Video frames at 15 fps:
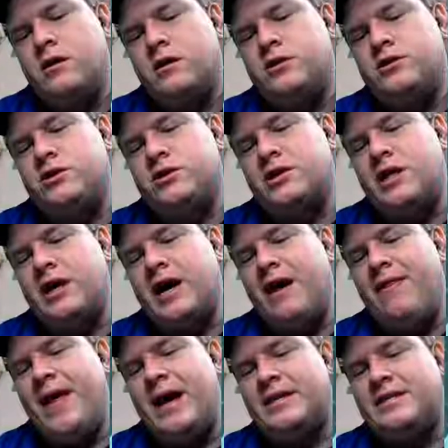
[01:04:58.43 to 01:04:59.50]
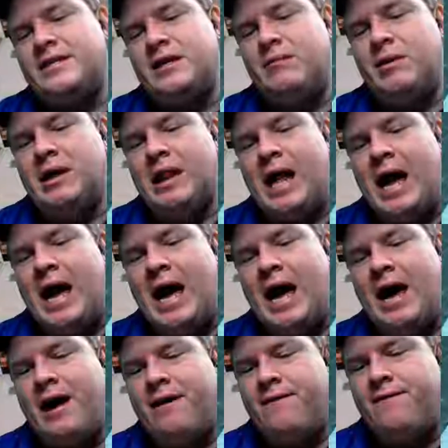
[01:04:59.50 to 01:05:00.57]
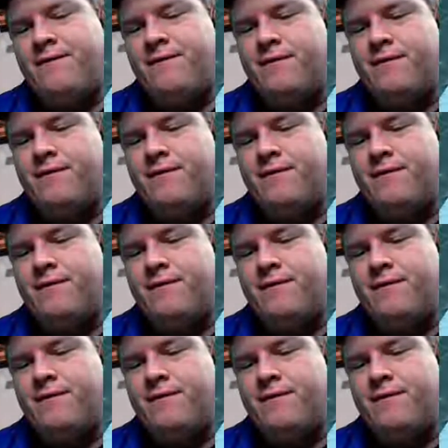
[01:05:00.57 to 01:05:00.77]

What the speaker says: Just click on that, see me live.